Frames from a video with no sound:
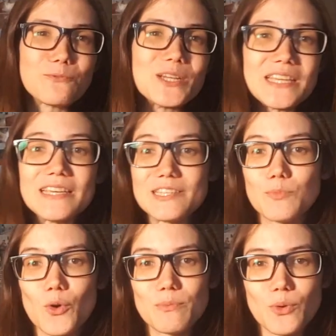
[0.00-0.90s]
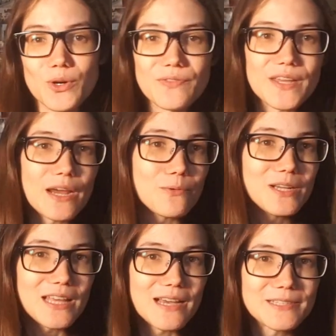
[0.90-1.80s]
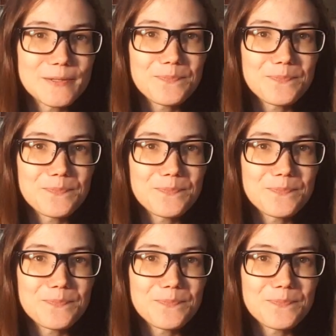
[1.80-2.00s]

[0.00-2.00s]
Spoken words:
really is more important than I realized.